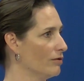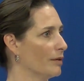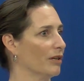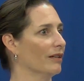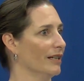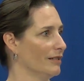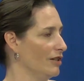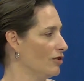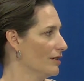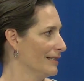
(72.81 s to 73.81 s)
typically a
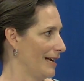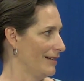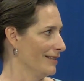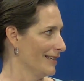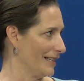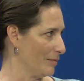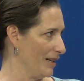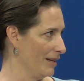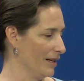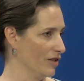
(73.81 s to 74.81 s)
teacher-designed
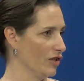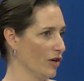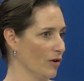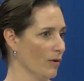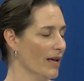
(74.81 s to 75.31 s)
assessment. And so